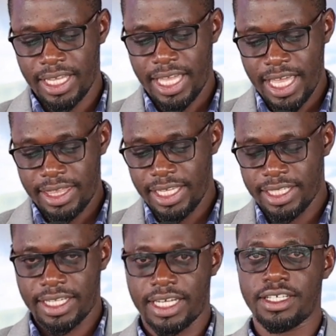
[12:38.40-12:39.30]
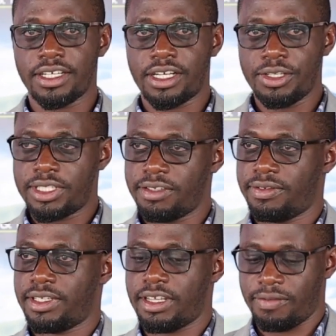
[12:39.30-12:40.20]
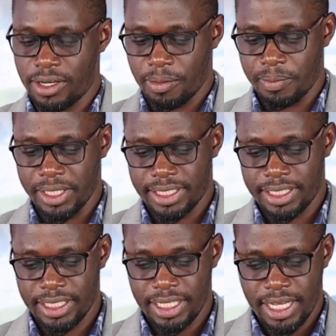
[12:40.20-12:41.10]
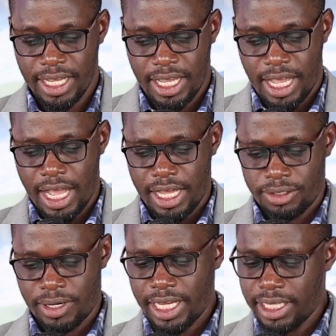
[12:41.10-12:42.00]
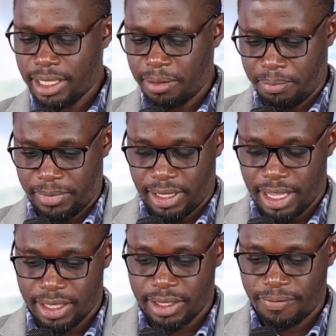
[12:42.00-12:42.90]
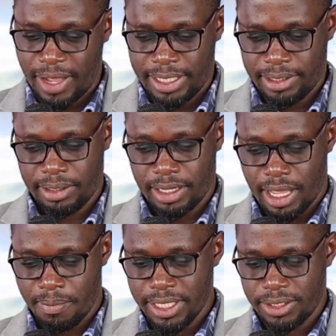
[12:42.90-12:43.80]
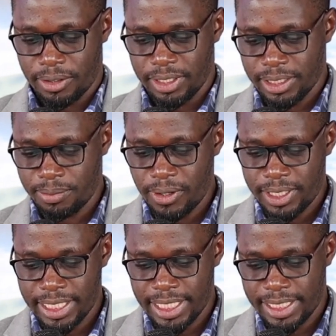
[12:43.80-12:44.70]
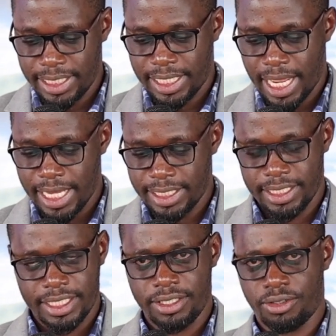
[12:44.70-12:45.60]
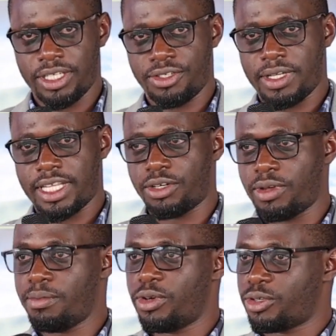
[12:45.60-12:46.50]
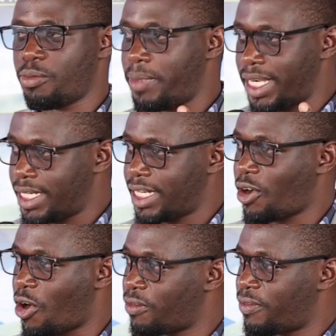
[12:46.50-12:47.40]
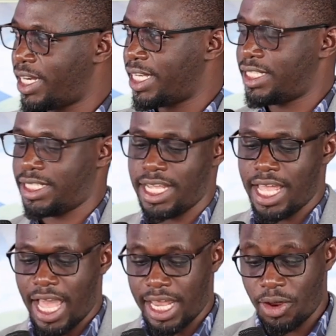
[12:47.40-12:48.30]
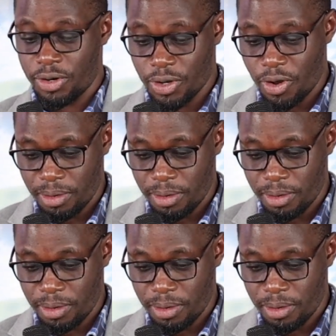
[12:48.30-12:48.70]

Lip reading: ethics, and inclusive development. So again, the fund, based on the small ticket it has, is just to ensure that we're able to build confidence around